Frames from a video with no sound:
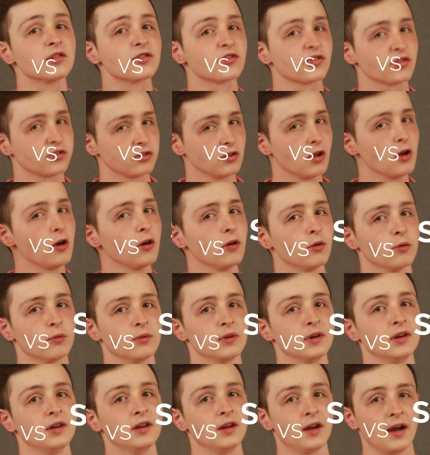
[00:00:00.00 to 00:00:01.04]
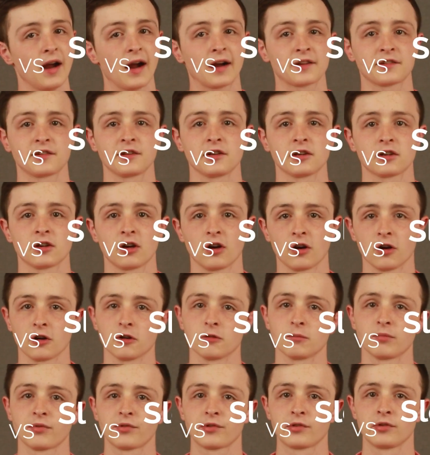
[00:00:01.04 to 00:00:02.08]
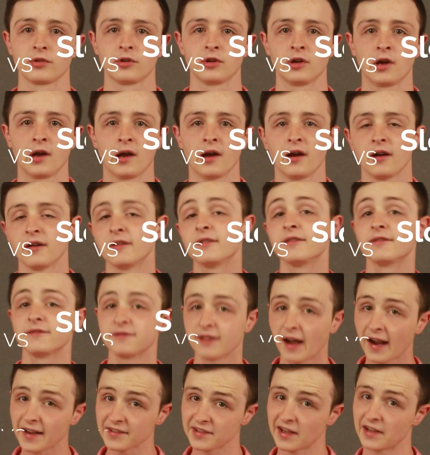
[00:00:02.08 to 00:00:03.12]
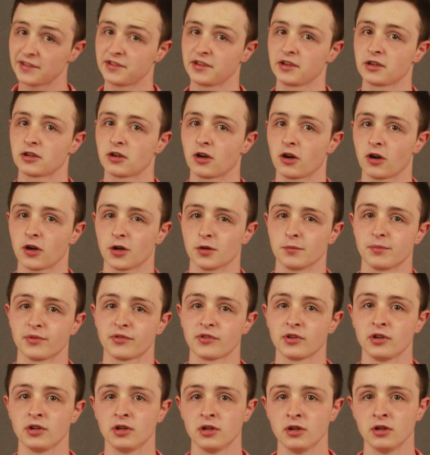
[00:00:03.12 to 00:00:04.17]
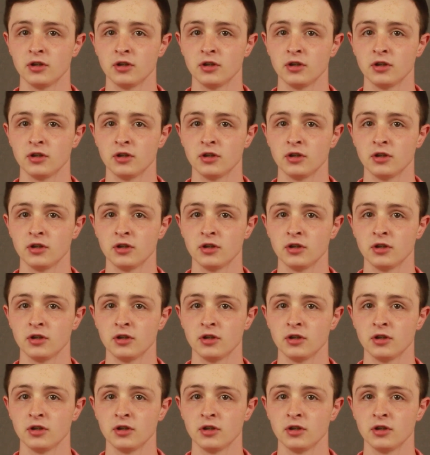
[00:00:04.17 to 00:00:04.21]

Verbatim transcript: slow-acting carbs. Fat-acting carbs